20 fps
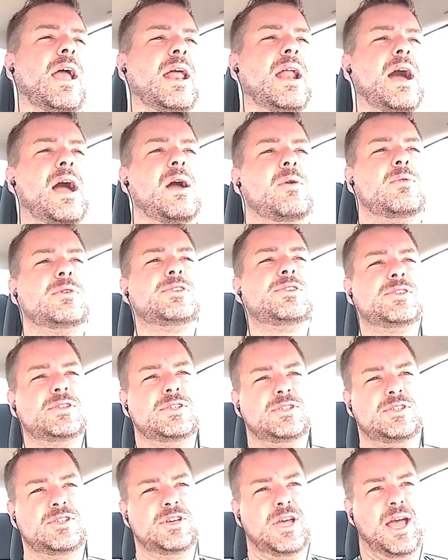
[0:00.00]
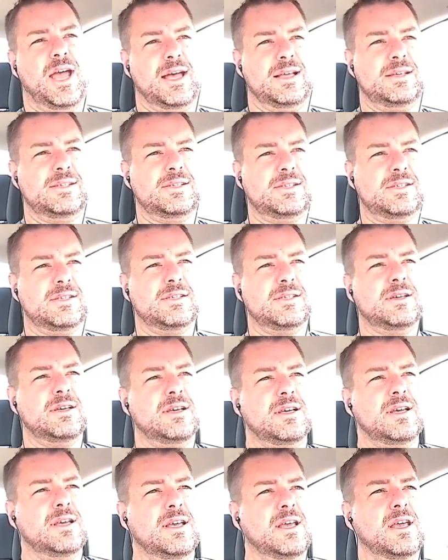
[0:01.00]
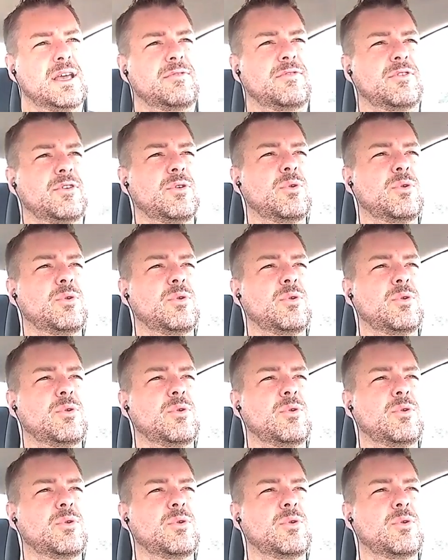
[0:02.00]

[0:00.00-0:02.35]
And I would suggest, if